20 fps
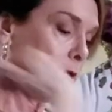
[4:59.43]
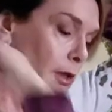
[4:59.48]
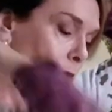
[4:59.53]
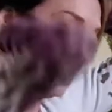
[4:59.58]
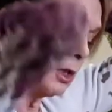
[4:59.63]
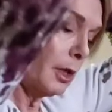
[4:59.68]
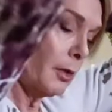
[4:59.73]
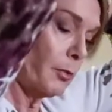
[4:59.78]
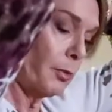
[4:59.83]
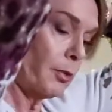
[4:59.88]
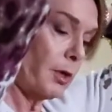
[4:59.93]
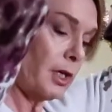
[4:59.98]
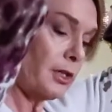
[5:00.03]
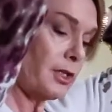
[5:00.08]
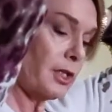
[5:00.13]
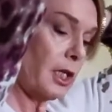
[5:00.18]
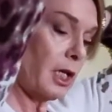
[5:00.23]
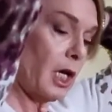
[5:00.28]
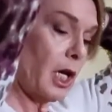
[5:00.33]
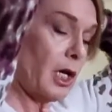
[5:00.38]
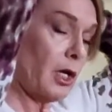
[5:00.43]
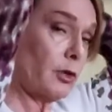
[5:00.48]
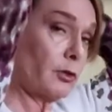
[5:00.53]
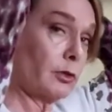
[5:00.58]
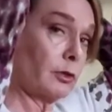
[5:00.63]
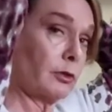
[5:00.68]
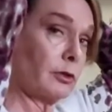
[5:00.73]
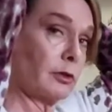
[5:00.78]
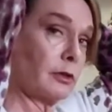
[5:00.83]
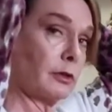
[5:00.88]
that I'm pressing
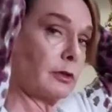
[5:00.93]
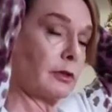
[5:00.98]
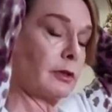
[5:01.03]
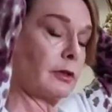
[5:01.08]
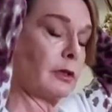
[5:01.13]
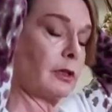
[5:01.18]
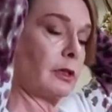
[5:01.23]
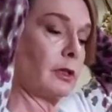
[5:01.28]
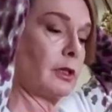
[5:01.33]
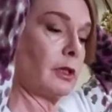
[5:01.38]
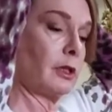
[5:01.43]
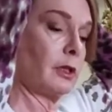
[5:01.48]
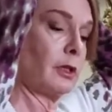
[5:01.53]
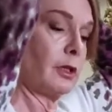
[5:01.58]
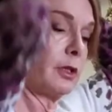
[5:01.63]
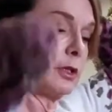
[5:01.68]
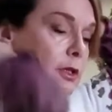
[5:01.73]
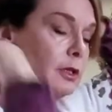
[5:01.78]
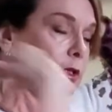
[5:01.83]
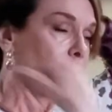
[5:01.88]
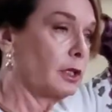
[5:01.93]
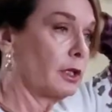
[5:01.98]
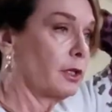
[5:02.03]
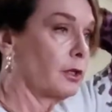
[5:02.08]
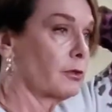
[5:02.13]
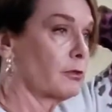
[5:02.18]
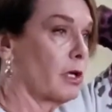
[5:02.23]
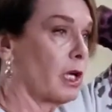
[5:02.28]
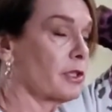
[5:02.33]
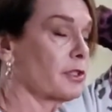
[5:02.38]
out the
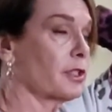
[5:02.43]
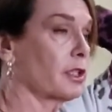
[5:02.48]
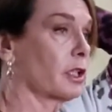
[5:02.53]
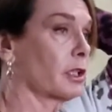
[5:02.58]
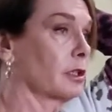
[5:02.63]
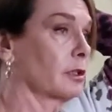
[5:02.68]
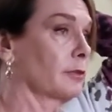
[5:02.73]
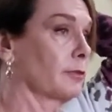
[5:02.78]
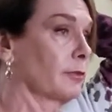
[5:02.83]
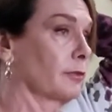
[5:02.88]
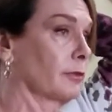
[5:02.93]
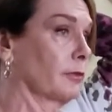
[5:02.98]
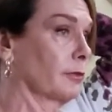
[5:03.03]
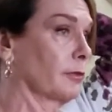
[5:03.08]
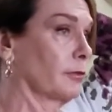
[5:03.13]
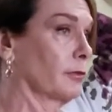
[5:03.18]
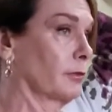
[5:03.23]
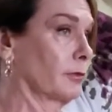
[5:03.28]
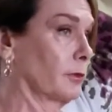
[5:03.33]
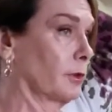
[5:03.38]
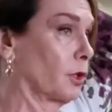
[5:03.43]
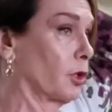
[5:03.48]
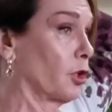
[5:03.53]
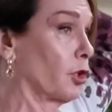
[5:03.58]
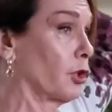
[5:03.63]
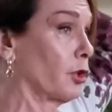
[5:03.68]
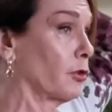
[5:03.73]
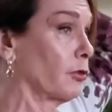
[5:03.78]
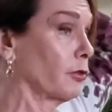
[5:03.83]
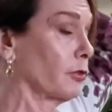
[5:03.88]
thoracic
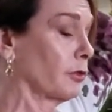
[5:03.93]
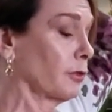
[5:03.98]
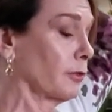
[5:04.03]
curve.